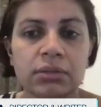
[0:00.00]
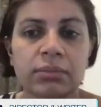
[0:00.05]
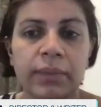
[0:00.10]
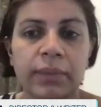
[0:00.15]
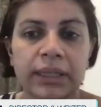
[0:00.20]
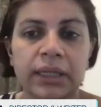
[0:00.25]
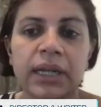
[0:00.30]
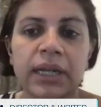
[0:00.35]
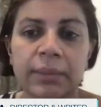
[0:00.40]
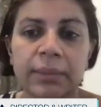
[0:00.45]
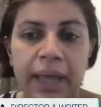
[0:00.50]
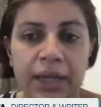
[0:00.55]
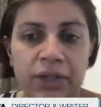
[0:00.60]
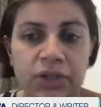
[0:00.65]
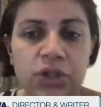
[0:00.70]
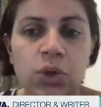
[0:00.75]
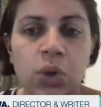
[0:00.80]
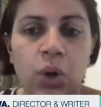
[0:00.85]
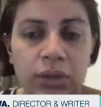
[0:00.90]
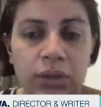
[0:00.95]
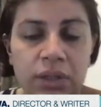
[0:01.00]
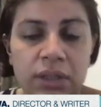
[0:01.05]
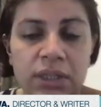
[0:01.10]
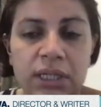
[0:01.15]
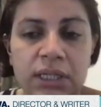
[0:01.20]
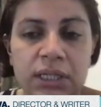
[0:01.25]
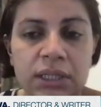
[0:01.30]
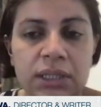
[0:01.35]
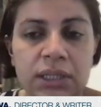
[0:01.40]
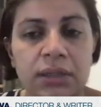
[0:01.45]
by the time I actually got the
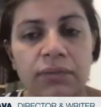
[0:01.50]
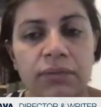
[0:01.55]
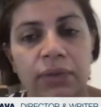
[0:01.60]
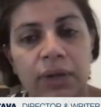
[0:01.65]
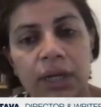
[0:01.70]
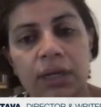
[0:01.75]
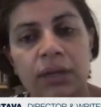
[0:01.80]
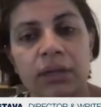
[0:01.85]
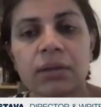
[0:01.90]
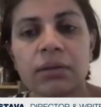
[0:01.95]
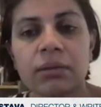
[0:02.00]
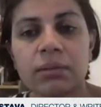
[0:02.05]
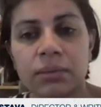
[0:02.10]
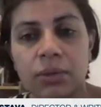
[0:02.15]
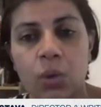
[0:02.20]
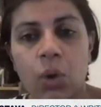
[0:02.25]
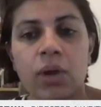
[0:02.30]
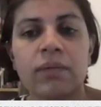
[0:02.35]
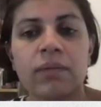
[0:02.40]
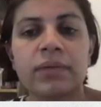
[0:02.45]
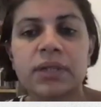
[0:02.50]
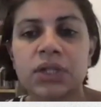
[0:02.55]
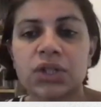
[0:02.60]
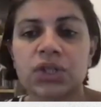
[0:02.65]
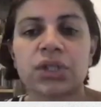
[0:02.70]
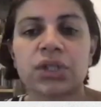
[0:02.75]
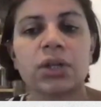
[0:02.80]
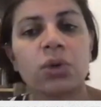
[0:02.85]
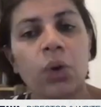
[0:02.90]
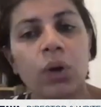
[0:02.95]
censor certificate, the
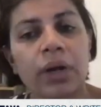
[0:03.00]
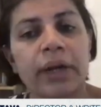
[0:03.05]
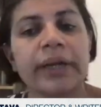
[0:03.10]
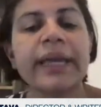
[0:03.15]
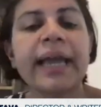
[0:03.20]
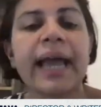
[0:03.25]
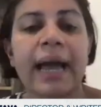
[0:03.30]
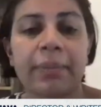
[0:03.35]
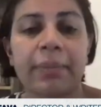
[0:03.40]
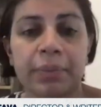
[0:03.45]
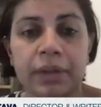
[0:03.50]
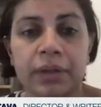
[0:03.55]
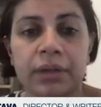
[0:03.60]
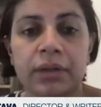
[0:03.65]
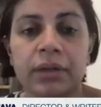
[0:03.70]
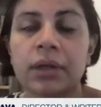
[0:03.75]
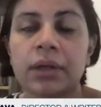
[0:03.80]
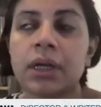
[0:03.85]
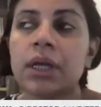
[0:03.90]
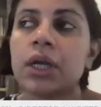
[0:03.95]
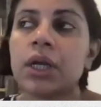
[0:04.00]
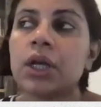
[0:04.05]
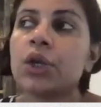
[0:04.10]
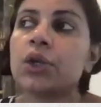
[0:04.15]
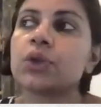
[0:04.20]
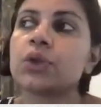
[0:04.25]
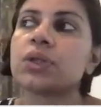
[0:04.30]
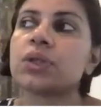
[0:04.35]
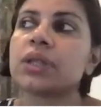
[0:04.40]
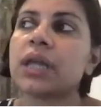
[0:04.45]
conversation had already happened.
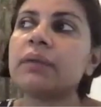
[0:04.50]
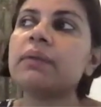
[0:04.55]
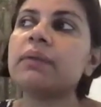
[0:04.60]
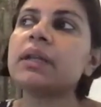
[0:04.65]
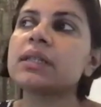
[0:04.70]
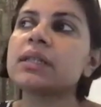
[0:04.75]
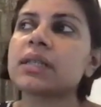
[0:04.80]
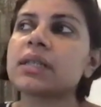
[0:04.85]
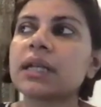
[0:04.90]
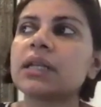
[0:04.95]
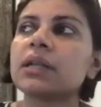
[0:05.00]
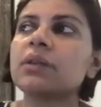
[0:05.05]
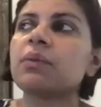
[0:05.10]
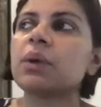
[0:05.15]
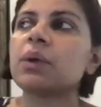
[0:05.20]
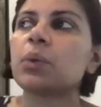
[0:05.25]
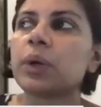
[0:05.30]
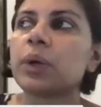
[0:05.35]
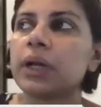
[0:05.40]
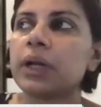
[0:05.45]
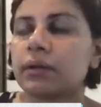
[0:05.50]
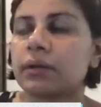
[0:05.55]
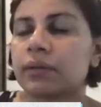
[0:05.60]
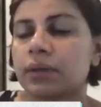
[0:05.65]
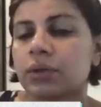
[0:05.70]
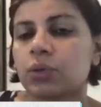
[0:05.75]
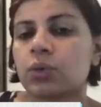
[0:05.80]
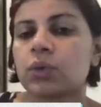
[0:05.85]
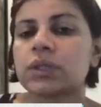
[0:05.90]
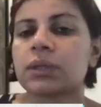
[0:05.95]
So then we decided that we will
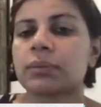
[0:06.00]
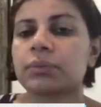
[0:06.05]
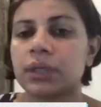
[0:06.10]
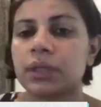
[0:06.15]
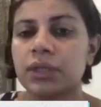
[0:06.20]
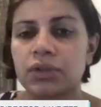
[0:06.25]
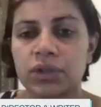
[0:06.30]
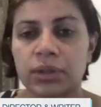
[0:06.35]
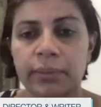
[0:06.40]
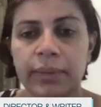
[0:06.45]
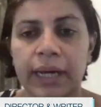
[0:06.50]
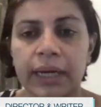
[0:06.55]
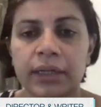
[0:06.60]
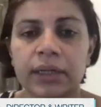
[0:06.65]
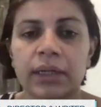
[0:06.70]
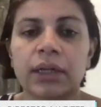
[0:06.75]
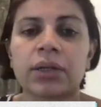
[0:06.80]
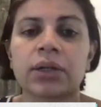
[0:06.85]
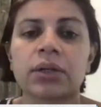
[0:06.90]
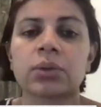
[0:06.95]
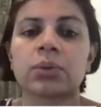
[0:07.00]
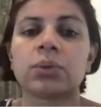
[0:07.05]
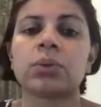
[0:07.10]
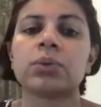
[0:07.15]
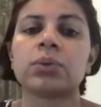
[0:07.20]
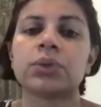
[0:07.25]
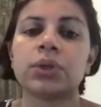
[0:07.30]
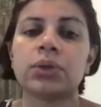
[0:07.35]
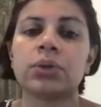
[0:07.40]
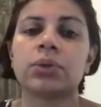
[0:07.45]
do something dramatic to,
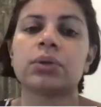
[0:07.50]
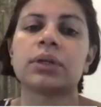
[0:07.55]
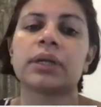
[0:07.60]
you know,